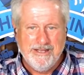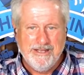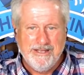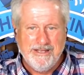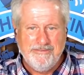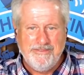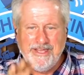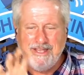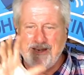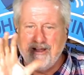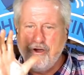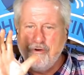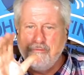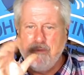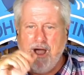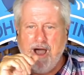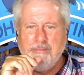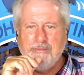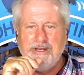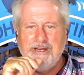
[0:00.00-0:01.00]
that
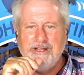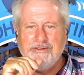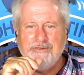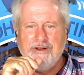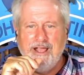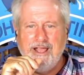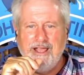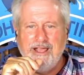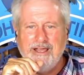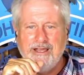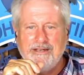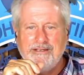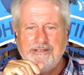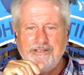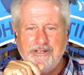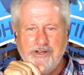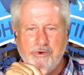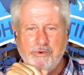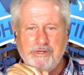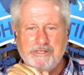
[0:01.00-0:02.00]
Obama never had.
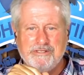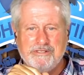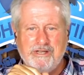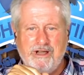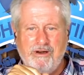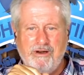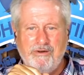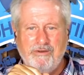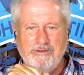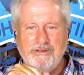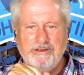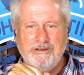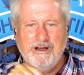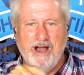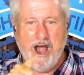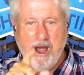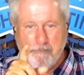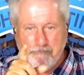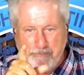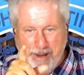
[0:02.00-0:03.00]
You know what it's called?
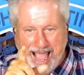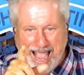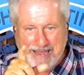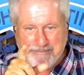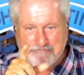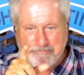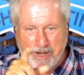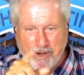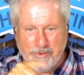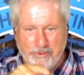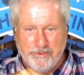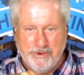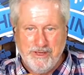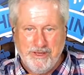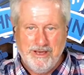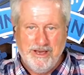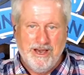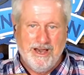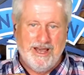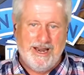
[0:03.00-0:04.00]
A backbone,
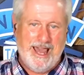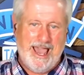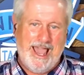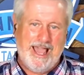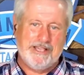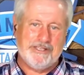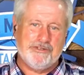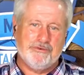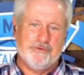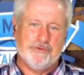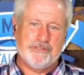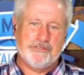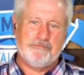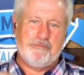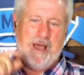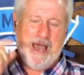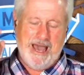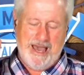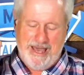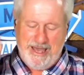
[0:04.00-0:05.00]
an actual
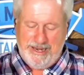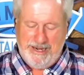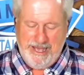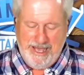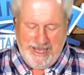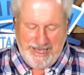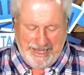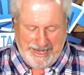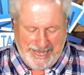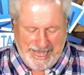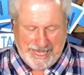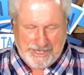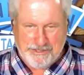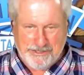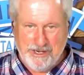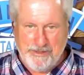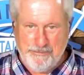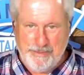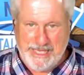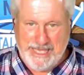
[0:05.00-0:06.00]
spine, and
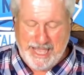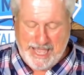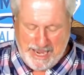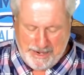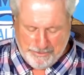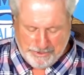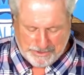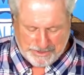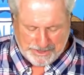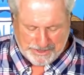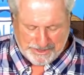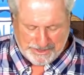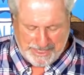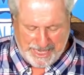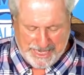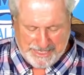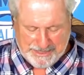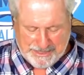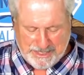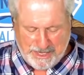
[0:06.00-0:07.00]
actually be able to
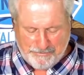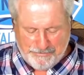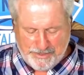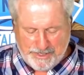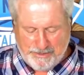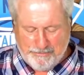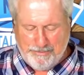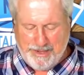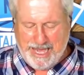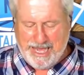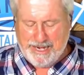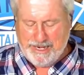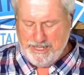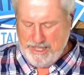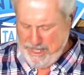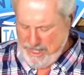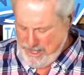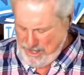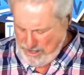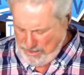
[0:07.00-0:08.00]
say something about it.
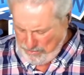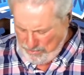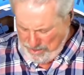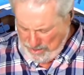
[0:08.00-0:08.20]
Well,